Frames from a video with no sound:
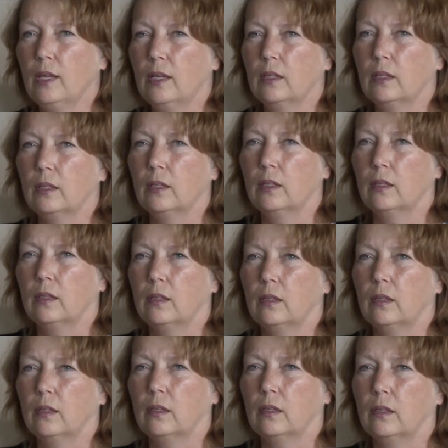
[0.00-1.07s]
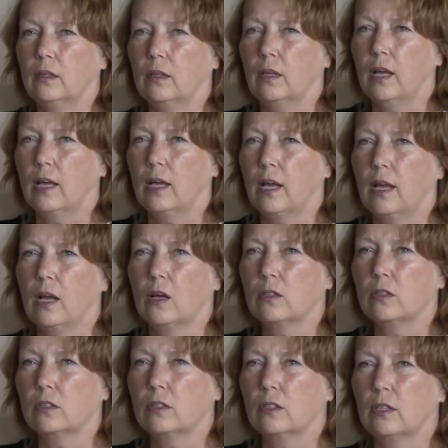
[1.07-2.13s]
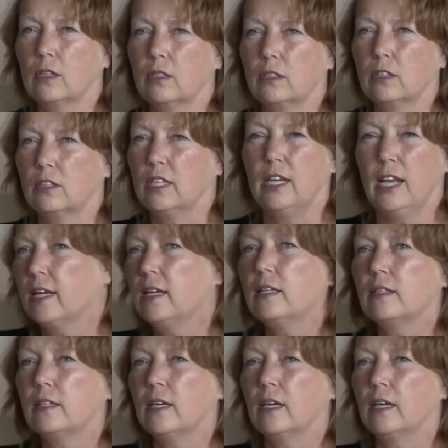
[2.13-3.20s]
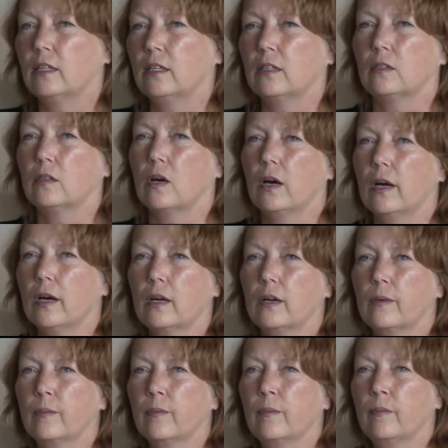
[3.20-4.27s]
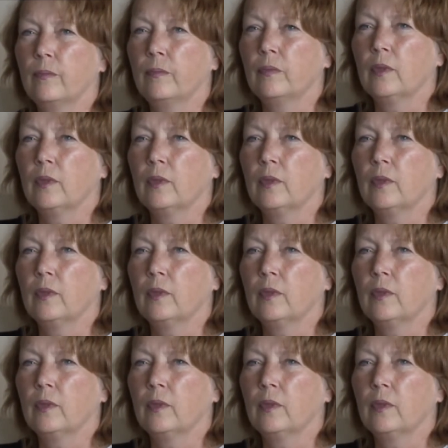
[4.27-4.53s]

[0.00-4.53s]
And uh, I, I, can't see anything in the dark.